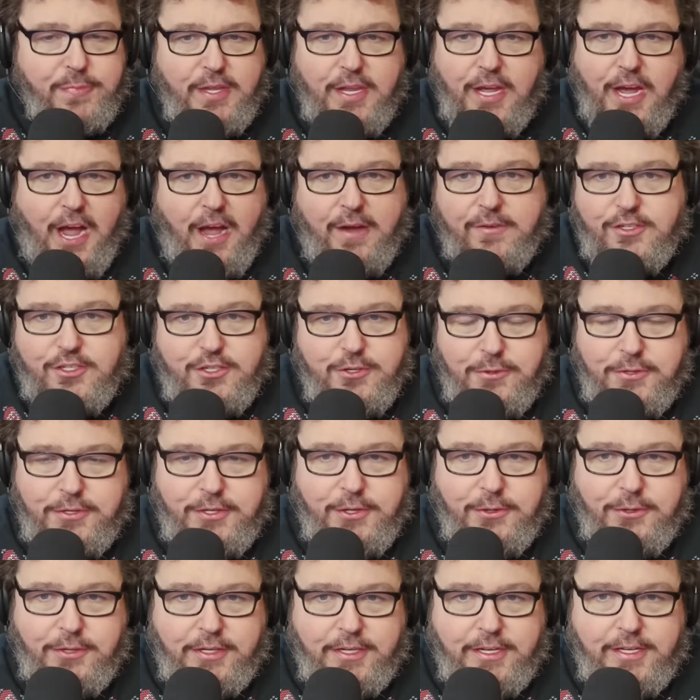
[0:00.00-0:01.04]
I've enjoyed
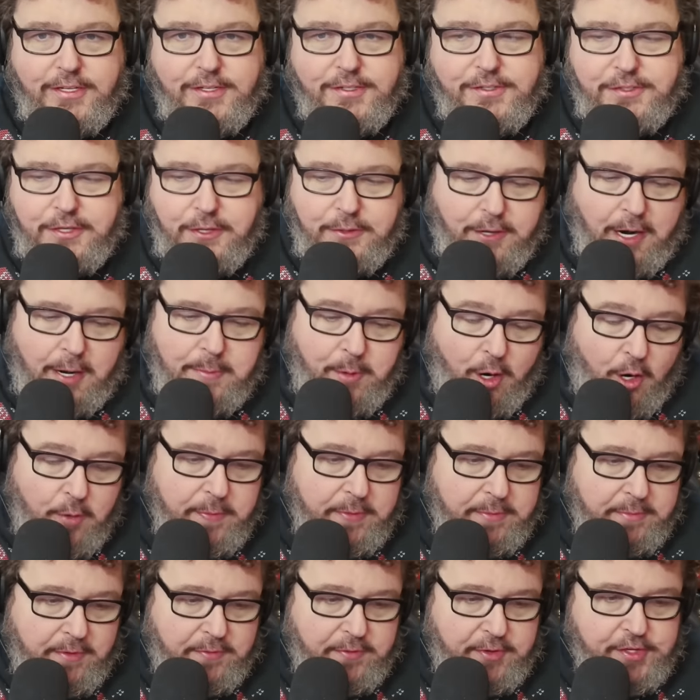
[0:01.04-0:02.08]
doing it. So I'm hoping
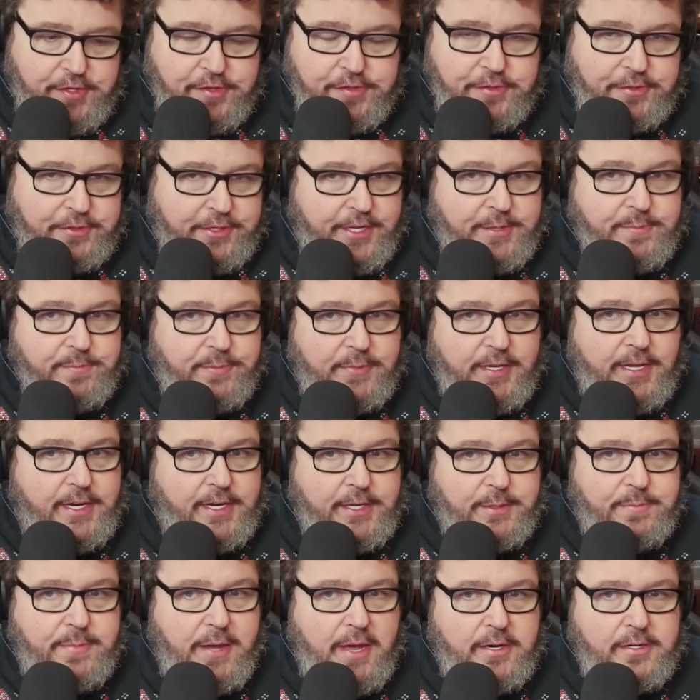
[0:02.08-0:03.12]
my videos will keep
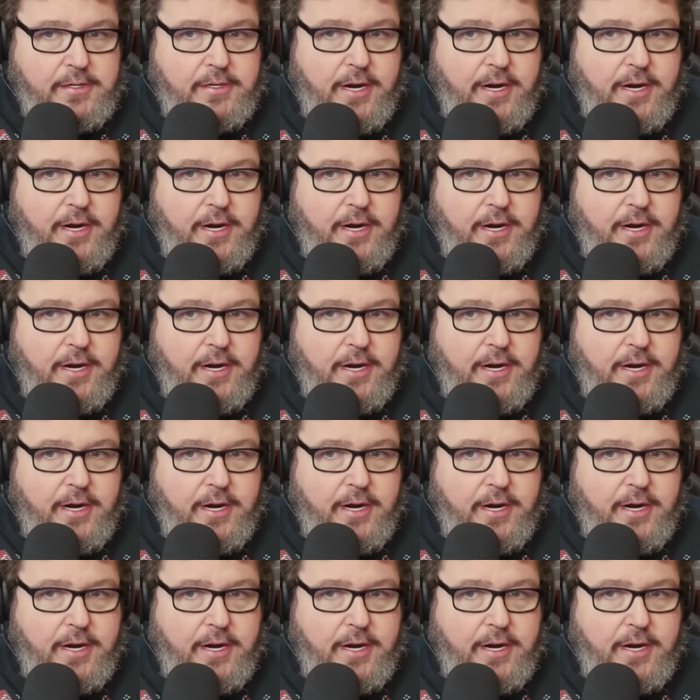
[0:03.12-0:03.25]
getting better.